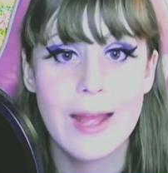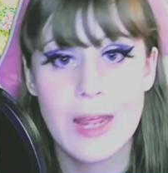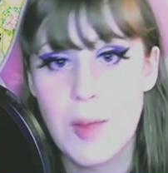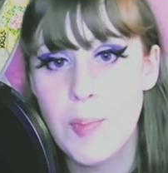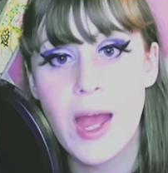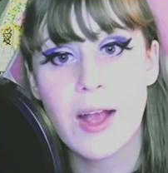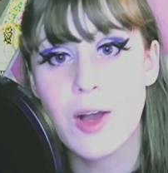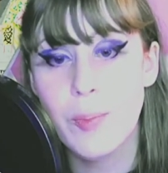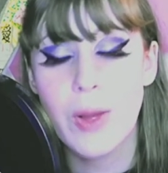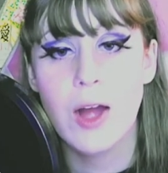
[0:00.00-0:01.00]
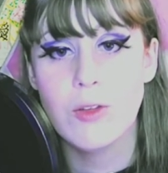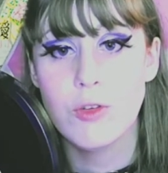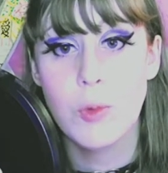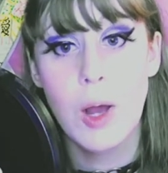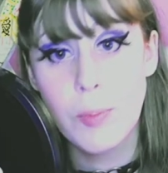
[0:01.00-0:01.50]
get back up
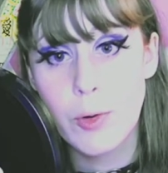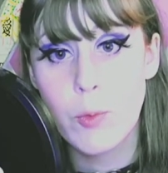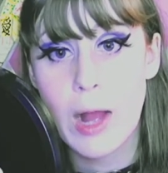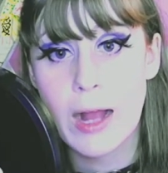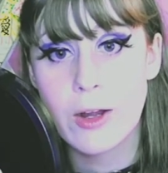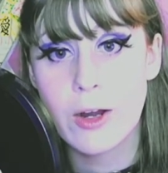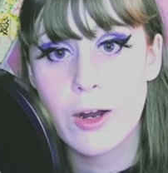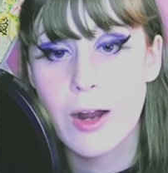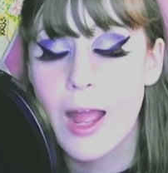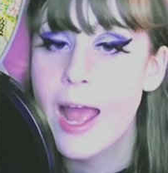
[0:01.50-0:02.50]
onto Upper Wacker,